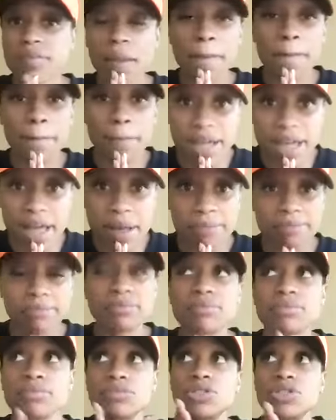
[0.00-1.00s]
But
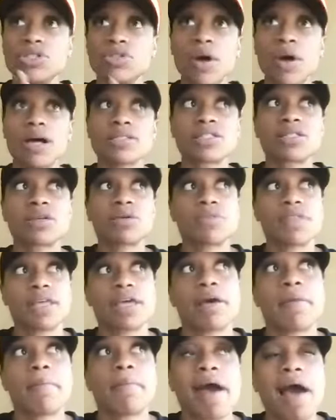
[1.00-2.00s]
you also
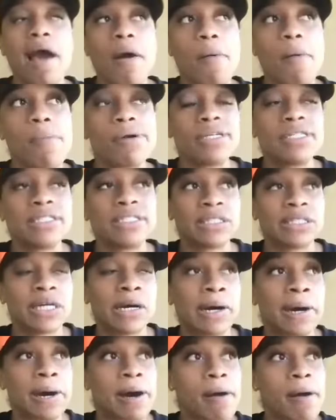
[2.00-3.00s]
think about
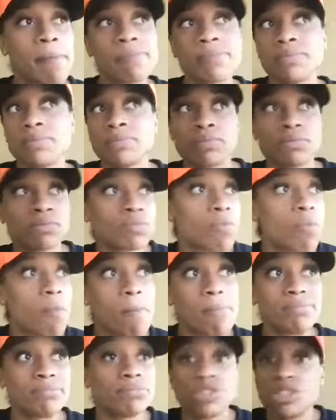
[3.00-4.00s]

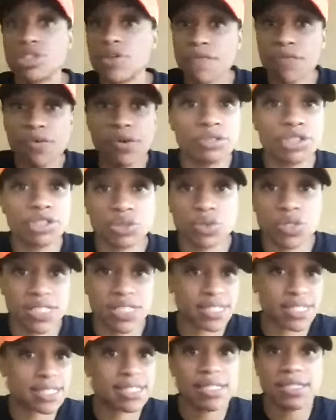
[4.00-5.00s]
fruit
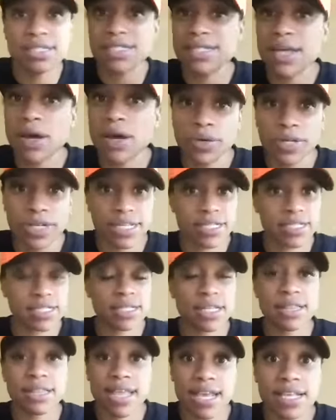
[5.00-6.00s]
juices, sodas,
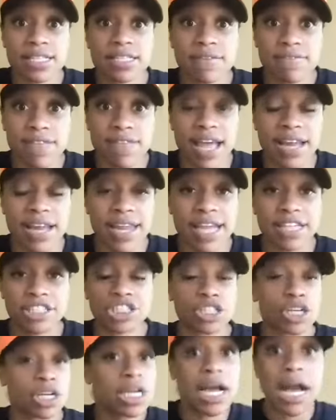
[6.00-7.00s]
things of that
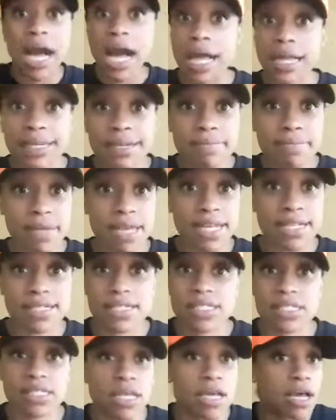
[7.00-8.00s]
nature,
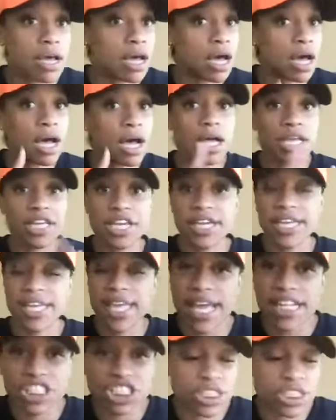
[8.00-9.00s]
condiments, your
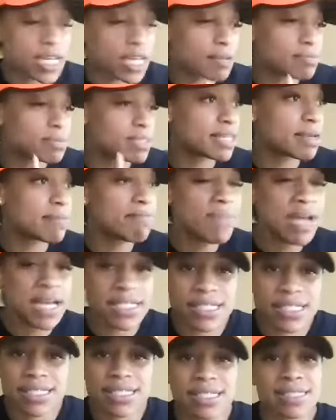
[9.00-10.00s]
ketchups, your
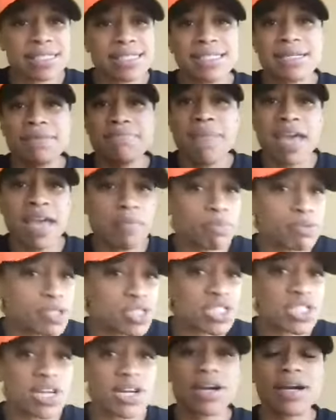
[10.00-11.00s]
mustards, your maple
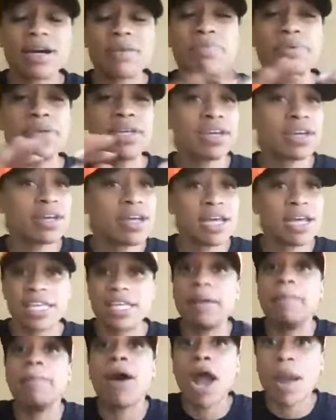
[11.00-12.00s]
syrup,
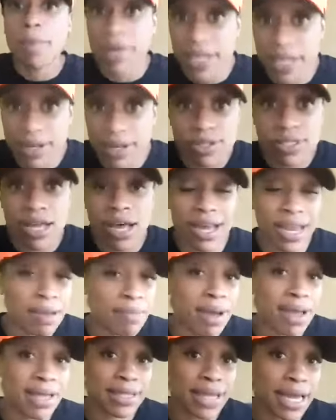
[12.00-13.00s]
your barbecue sauce.
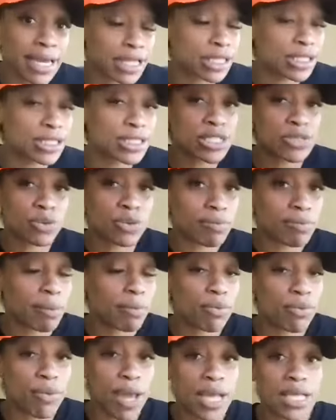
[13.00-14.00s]
Everybody like a little Sweet
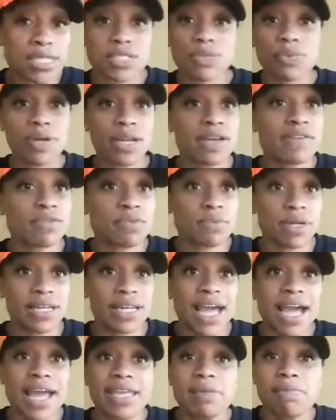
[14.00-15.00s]
Baby Ray's or
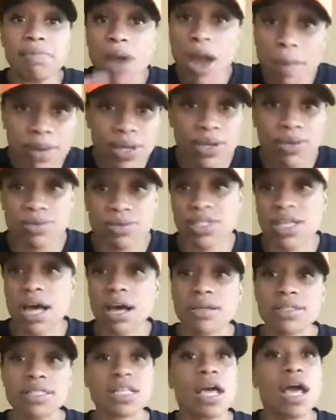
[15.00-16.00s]
whatnot. Your barbecue
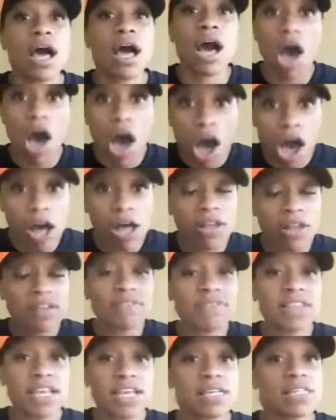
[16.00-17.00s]
sauce. All
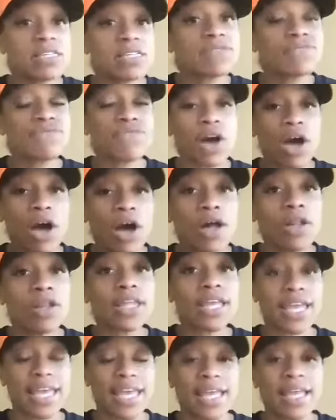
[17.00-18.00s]
of these
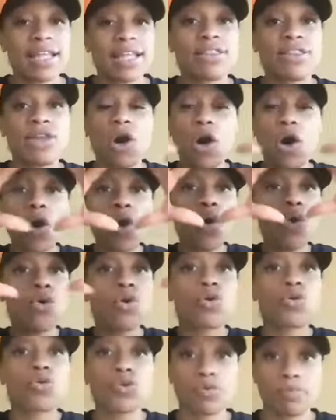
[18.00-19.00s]
fall in the whole
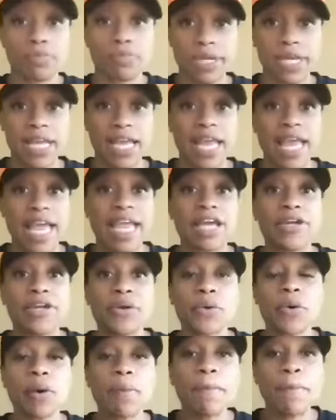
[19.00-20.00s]
group and
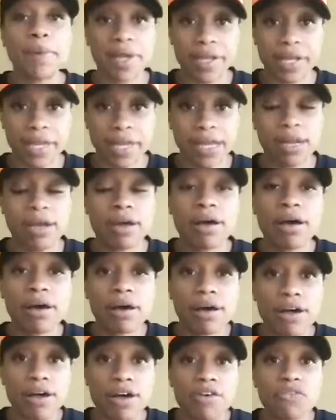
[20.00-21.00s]
or bucket
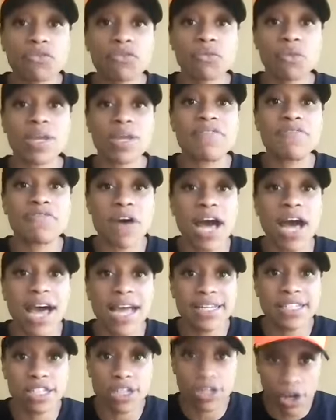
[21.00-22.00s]
of
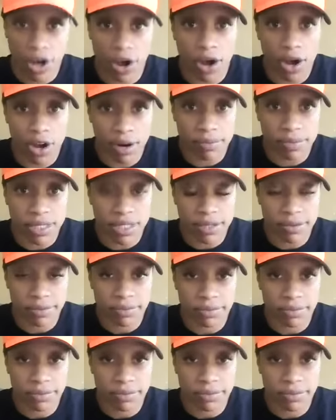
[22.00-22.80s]
refined carbs.